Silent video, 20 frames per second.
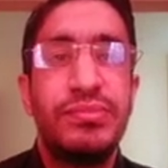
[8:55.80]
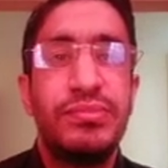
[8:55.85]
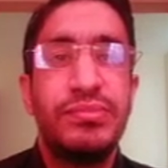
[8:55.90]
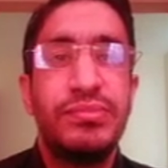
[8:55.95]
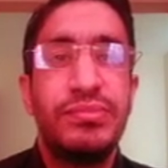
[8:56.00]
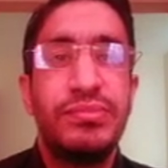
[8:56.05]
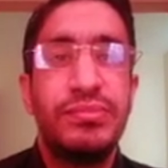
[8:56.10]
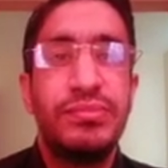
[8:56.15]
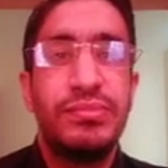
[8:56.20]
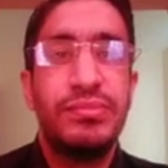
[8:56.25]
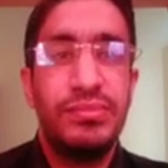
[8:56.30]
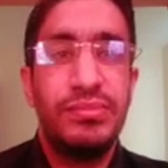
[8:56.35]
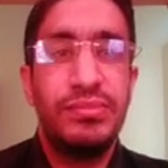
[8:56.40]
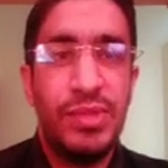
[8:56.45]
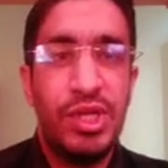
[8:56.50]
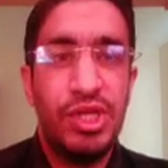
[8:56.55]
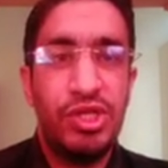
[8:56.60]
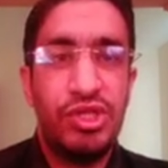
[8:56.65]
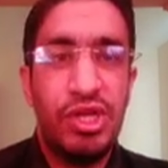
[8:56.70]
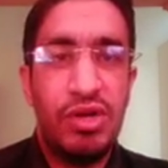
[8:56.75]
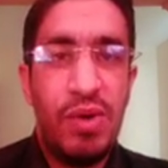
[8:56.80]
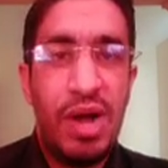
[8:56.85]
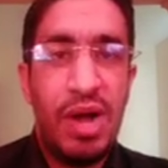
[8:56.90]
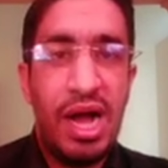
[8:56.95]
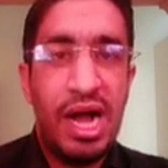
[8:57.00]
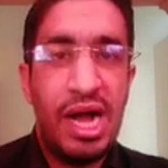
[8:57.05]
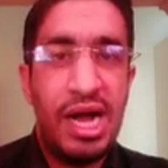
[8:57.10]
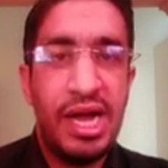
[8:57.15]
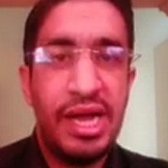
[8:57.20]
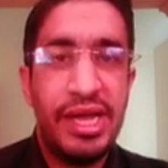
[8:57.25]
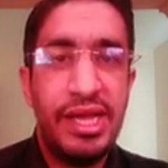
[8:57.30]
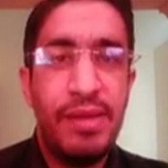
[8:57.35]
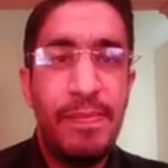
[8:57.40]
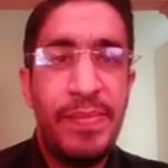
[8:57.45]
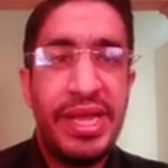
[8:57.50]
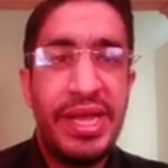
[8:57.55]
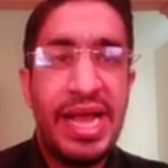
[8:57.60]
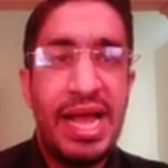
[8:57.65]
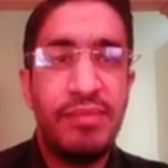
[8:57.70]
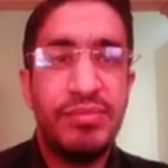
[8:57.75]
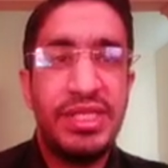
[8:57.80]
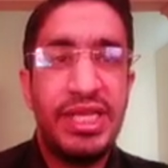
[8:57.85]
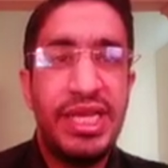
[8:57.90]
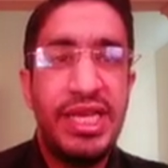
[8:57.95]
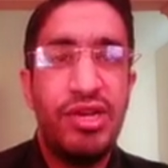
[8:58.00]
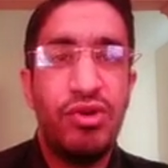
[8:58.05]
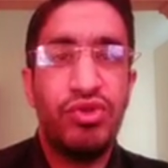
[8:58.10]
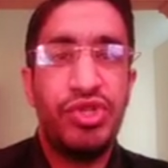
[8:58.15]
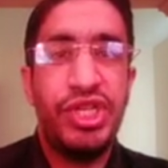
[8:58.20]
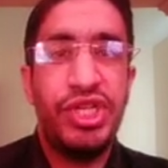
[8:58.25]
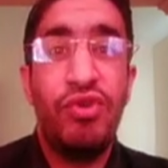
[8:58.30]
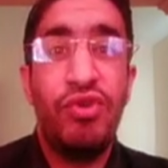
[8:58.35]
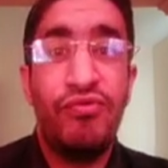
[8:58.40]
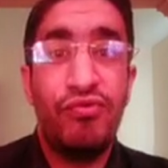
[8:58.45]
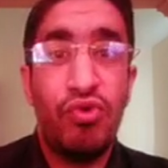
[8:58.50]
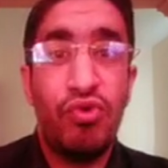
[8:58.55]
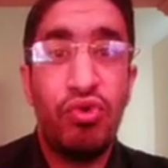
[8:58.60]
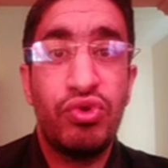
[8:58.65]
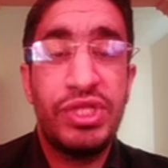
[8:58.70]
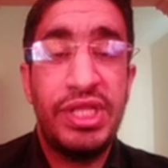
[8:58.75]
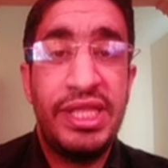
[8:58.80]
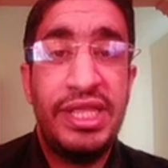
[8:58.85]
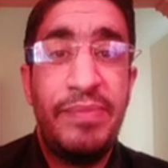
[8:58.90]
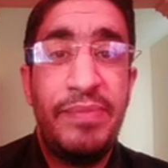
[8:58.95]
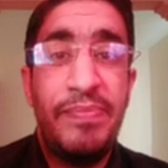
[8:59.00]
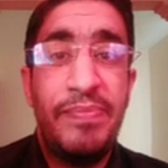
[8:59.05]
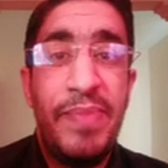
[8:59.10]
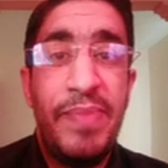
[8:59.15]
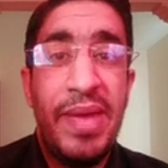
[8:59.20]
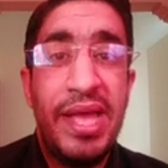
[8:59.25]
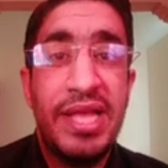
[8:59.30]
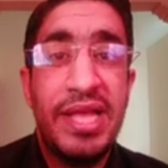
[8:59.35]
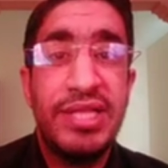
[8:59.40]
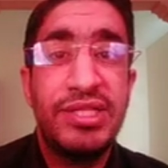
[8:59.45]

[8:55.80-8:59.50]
So I becomes he or she. Of course, it depends to the